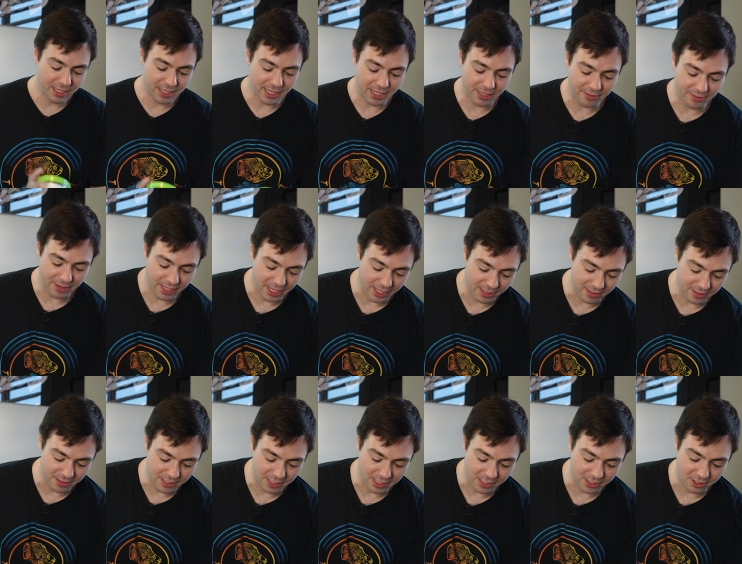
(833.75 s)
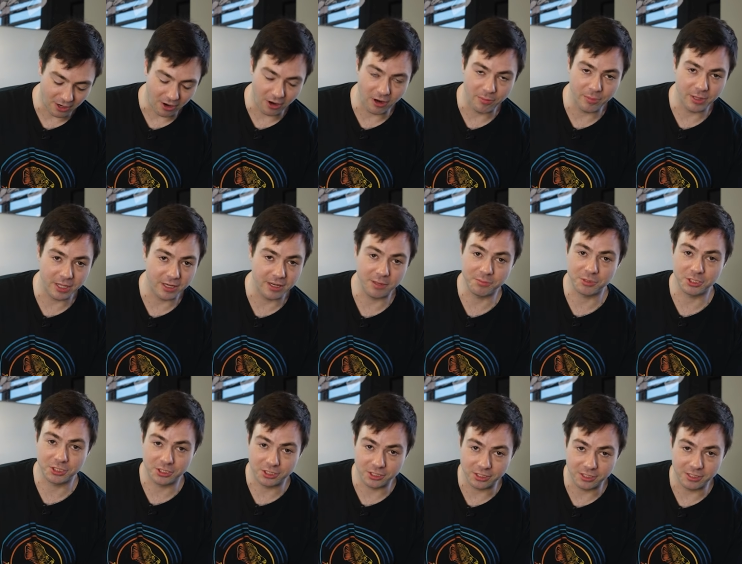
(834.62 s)
And then the carbon, I'm
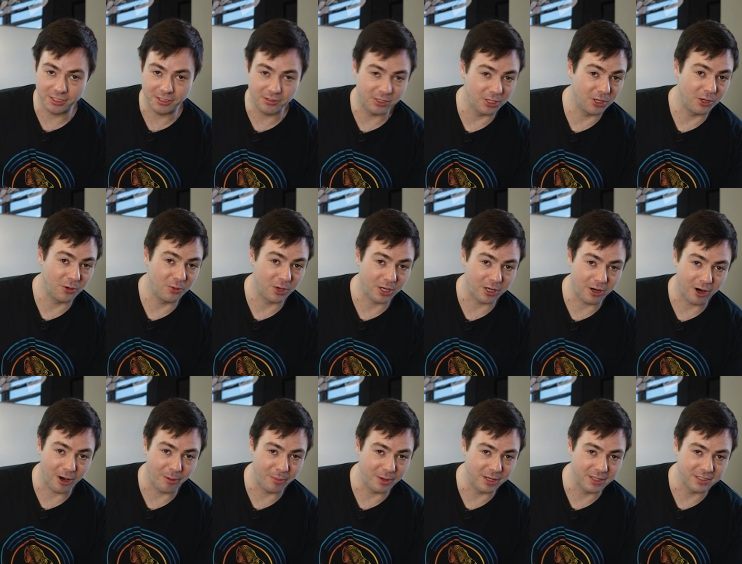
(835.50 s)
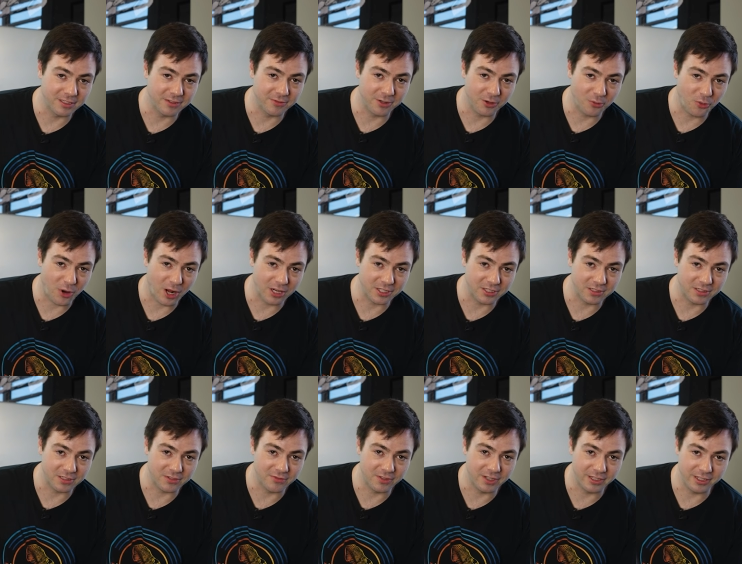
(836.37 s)
sure you know what carbon is if you're watching
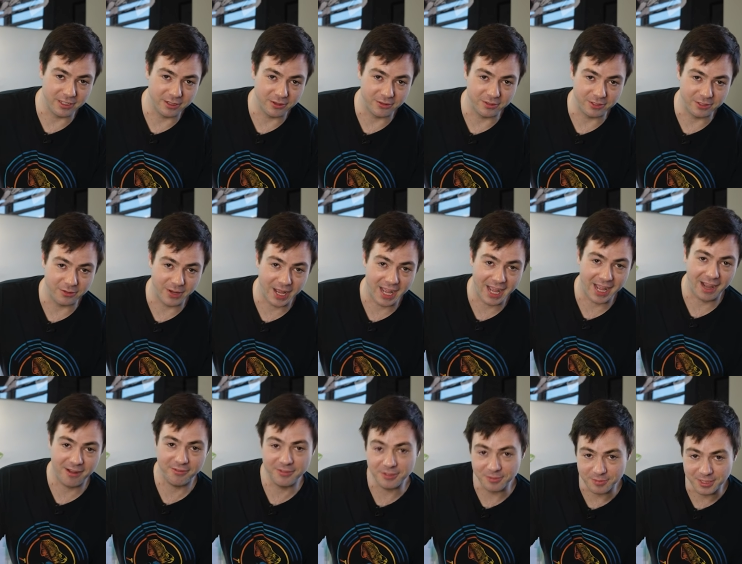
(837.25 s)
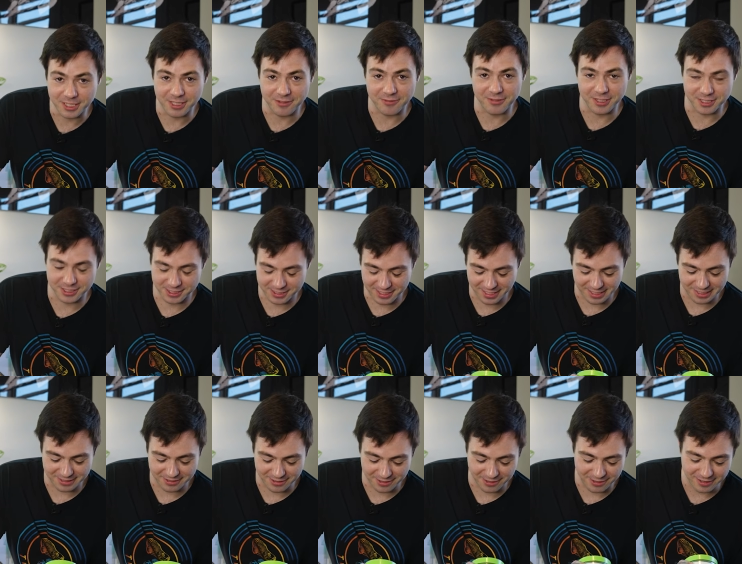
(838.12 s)
this video. You have to be a fish
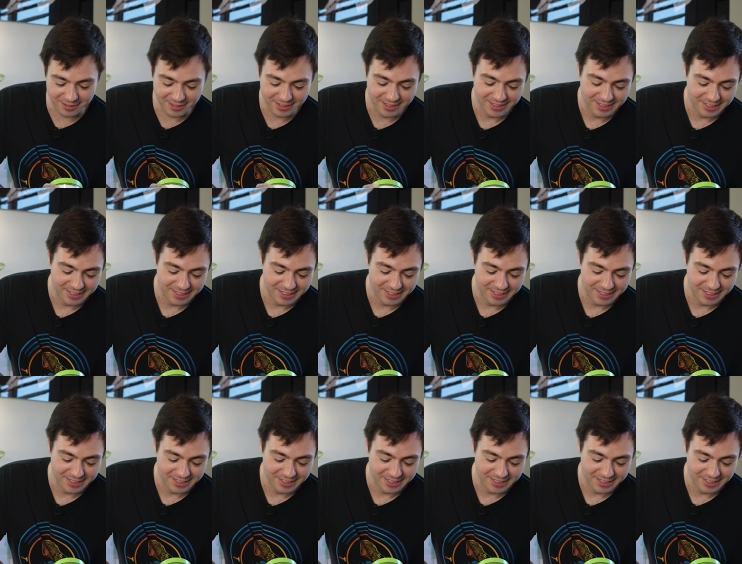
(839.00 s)
tank nerd.